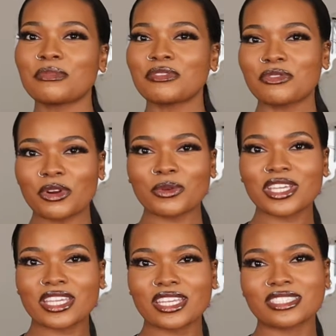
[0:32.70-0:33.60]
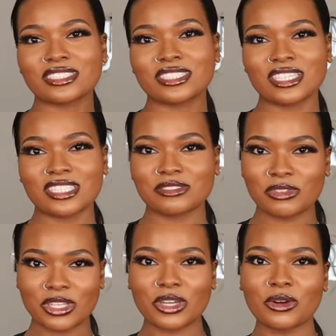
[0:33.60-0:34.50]
Before we get into today's
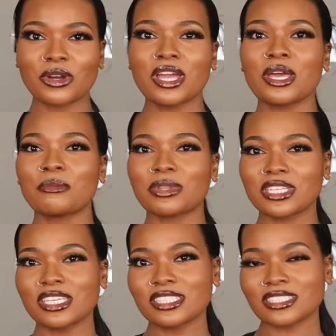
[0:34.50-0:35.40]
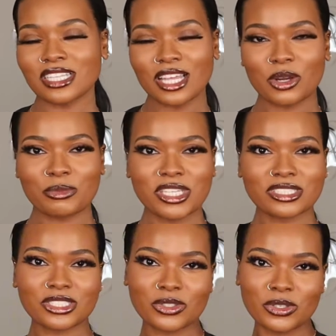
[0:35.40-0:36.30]
video, please allow me
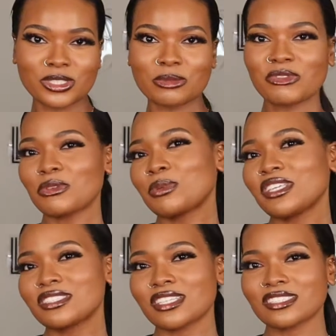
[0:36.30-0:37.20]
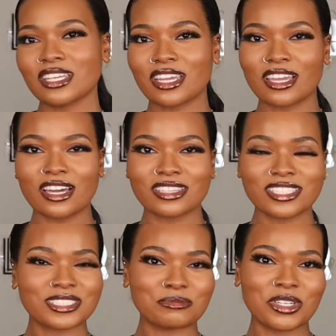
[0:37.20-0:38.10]
to show you some of the pieces that I got
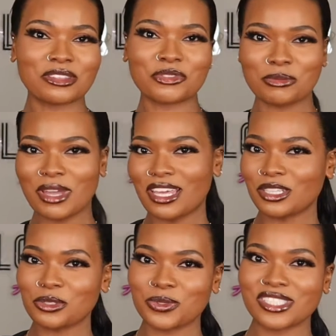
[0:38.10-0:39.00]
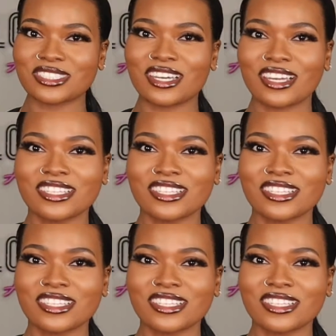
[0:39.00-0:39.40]
this month from Luisa.